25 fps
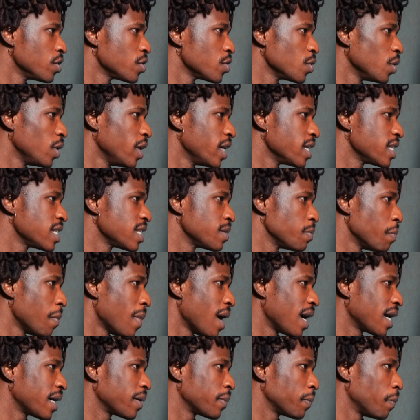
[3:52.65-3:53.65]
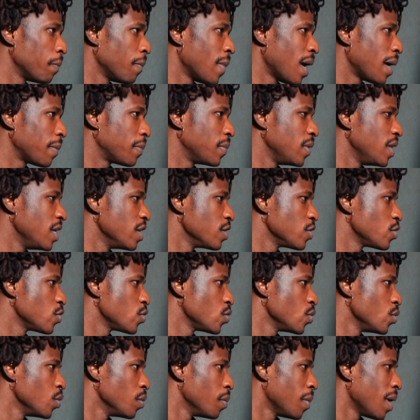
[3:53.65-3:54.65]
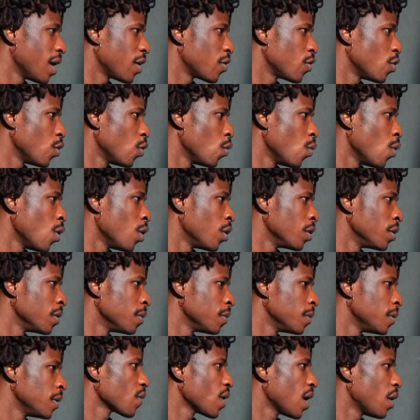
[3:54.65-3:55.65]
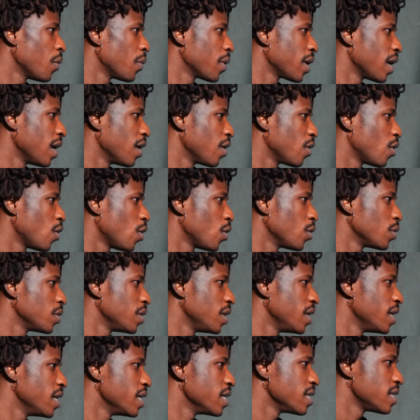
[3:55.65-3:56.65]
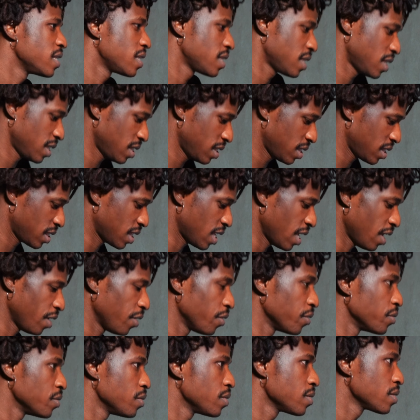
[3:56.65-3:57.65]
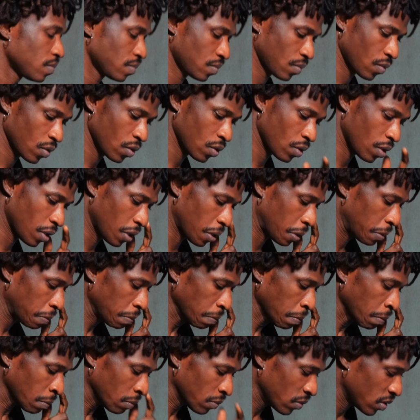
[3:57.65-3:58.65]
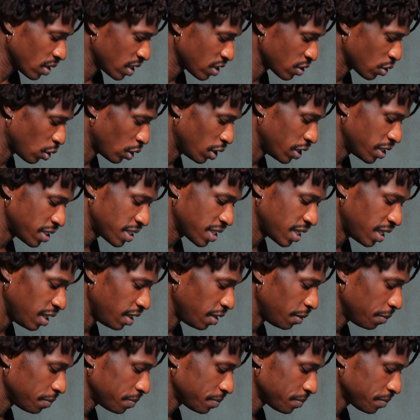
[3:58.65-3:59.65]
So let's map this to macro 1. And we can call this scale. Okay, let's call it key.